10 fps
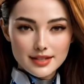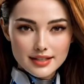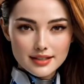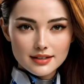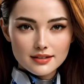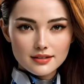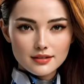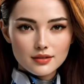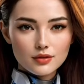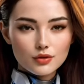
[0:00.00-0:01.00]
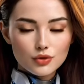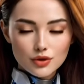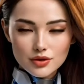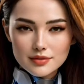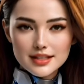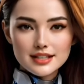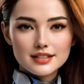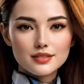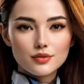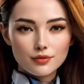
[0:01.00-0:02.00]
My queen on h4 looks
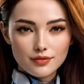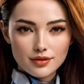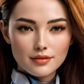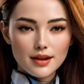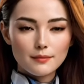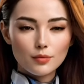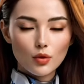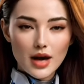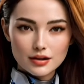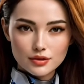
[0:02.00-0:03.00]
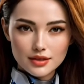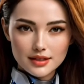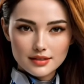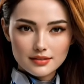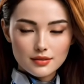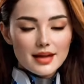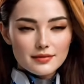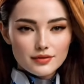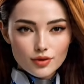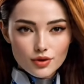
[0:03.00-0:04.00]
straight through g5 and f6
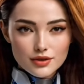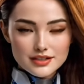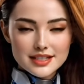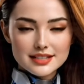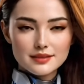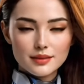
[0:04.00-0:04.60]
at that bishop.